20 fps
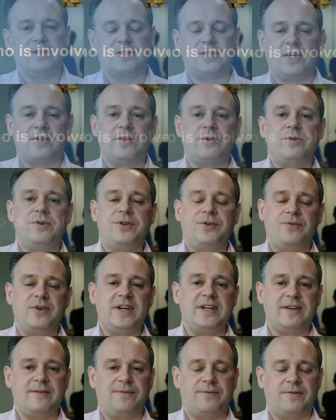So there are
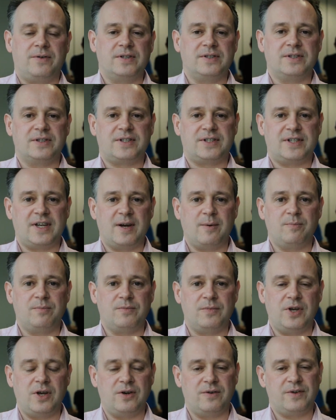three different
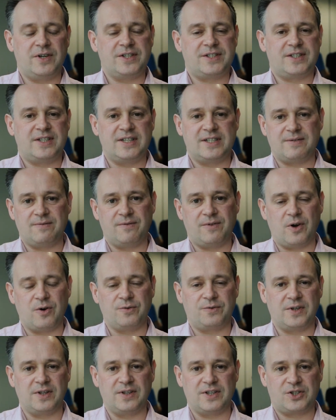universities
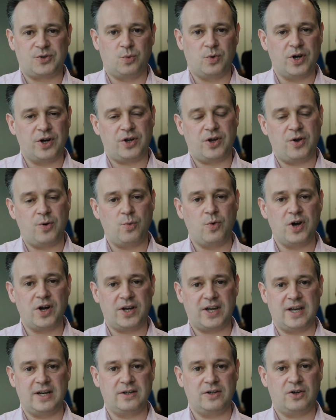involved in this work who
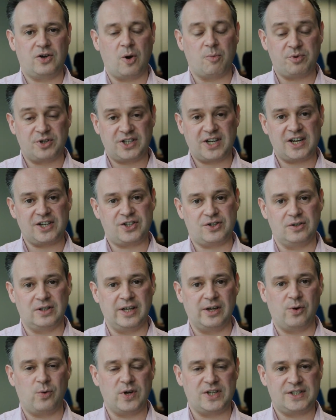work in
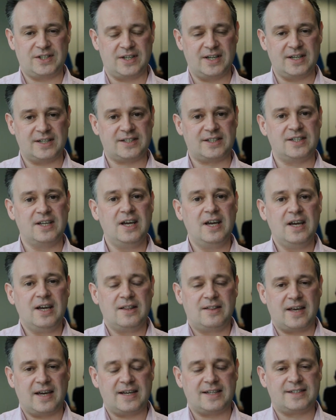computational linguistics.
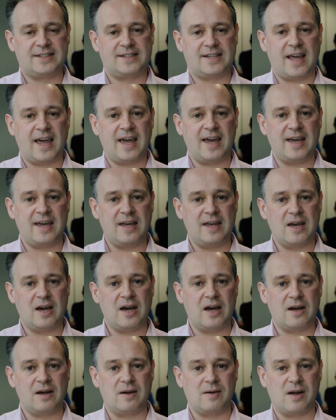There's
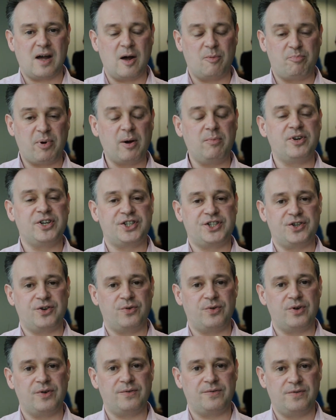a
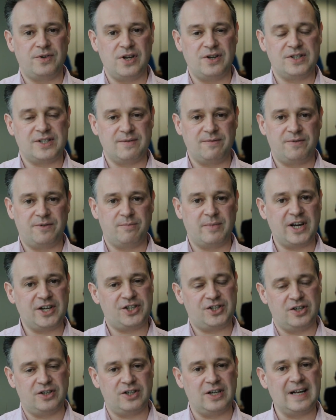publisher of news
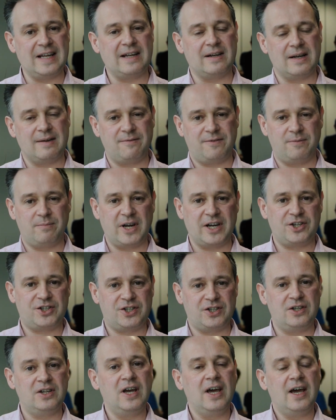information and legal
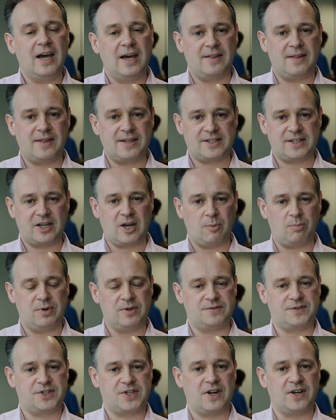information, and then there's a
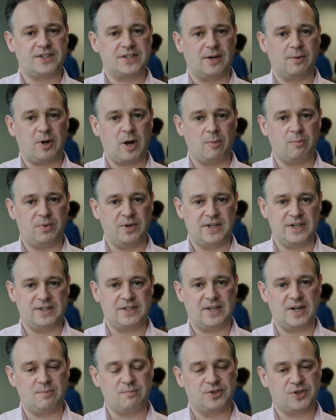couple of startup
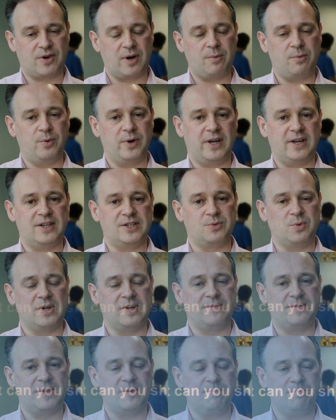companies. ScraperWiki is
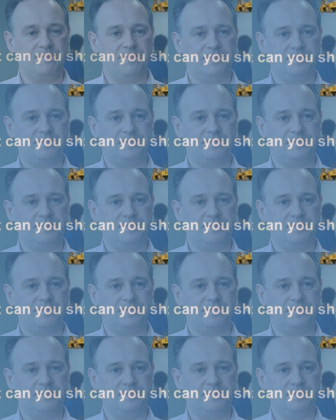one of them.